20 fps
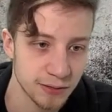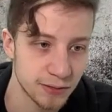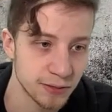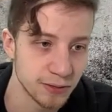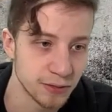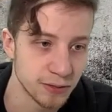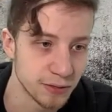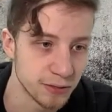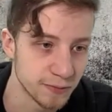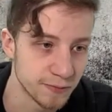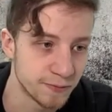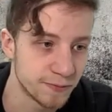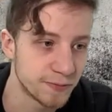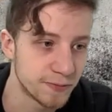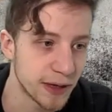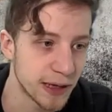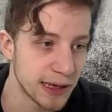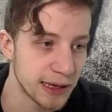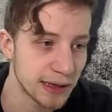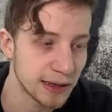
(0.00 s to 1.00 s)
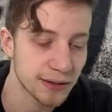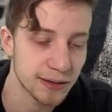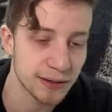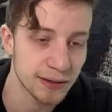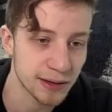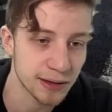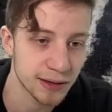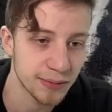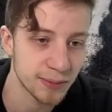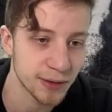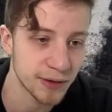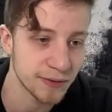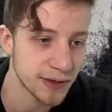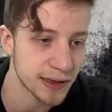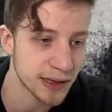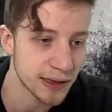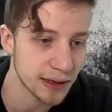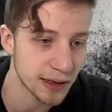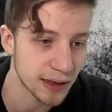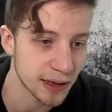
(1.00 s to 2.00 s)
to wait uh,
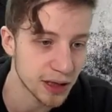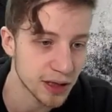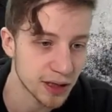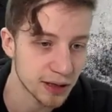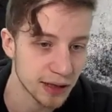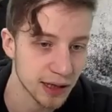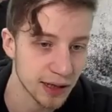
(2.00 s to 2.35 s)
between iteration